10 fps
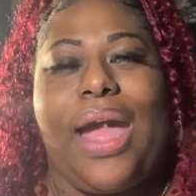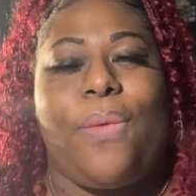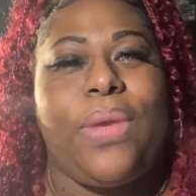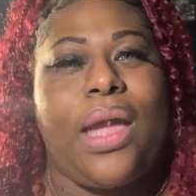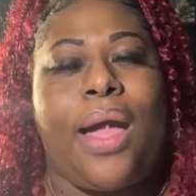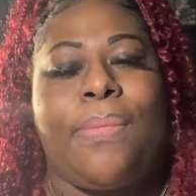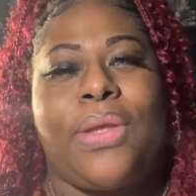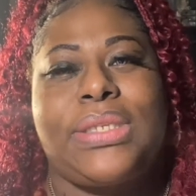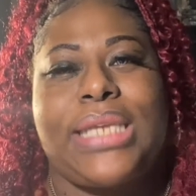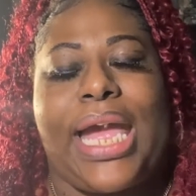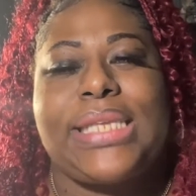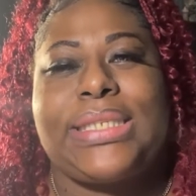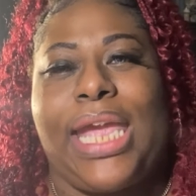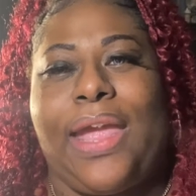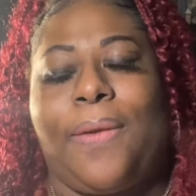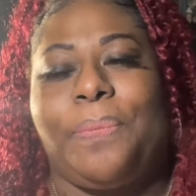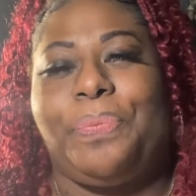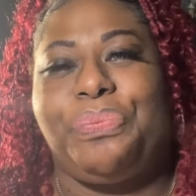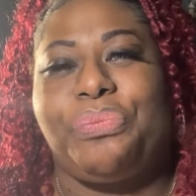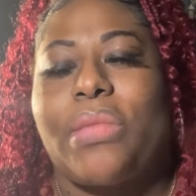how we almost got scammed.